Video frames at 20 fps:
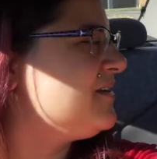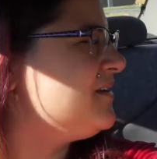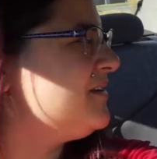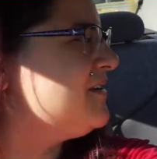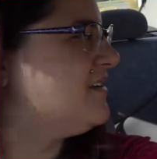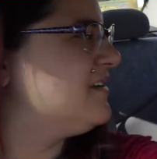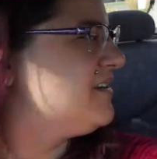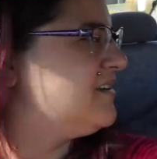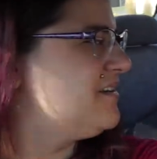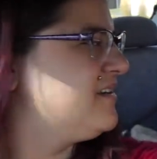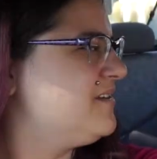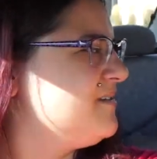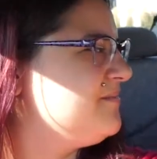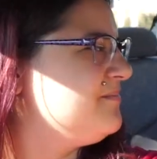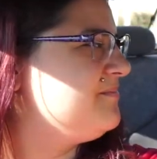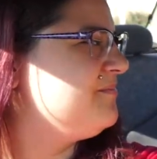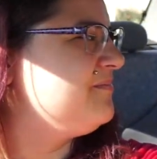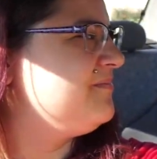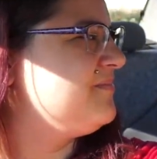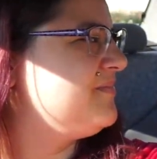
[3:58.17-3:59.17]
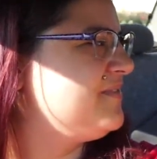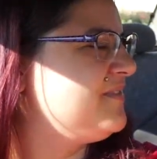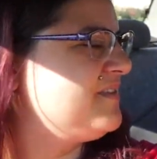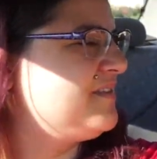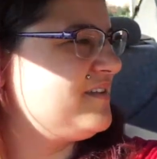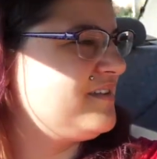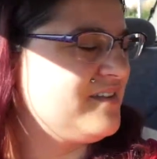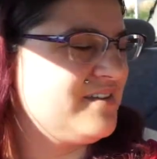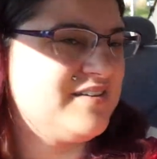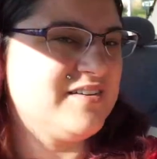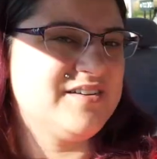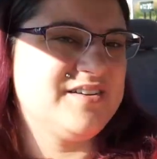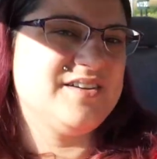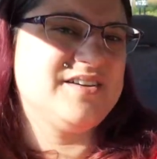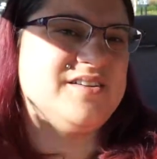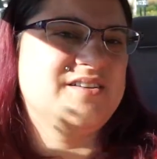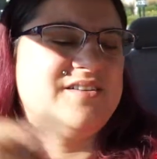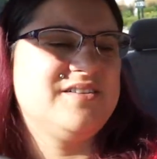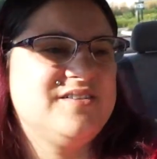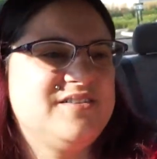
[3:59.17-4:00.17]
was about that, that
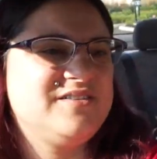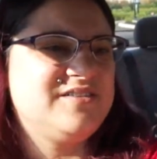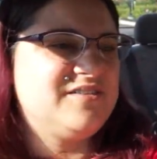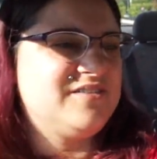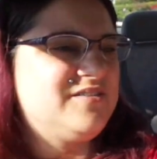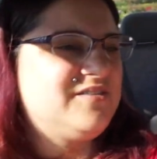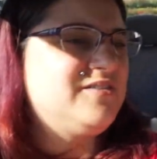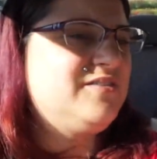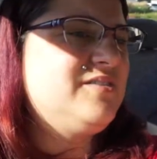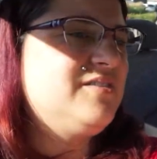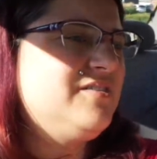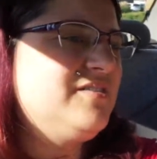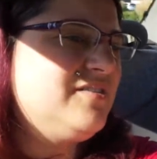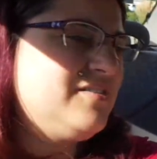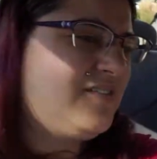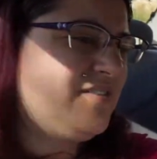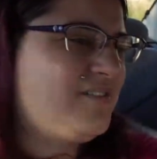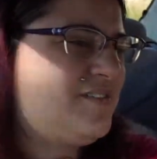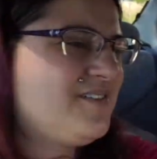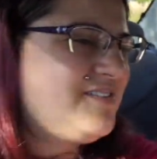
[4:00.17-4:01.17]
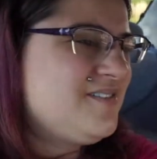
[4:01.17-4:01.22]
was a lot. Two hundred dollars